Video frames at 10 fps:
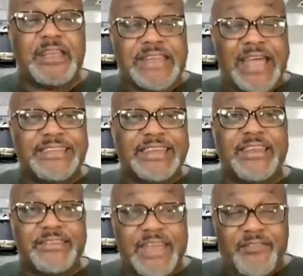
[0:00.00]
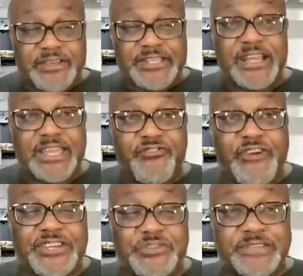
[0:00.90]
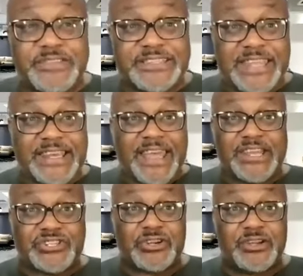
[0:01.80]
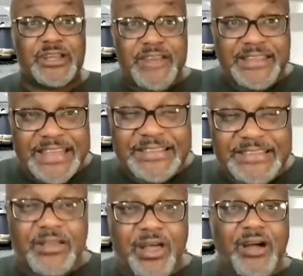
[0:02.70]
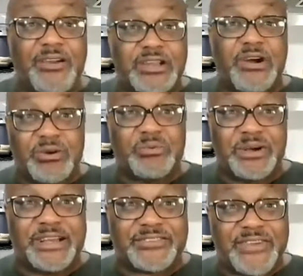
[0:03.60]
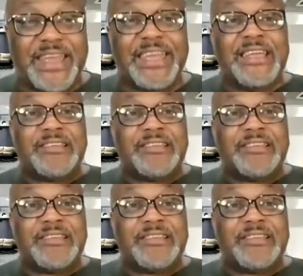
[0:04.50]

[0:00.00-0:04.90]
1987, Dougie Fresh was a teenager, right? That's how long ago it was, right?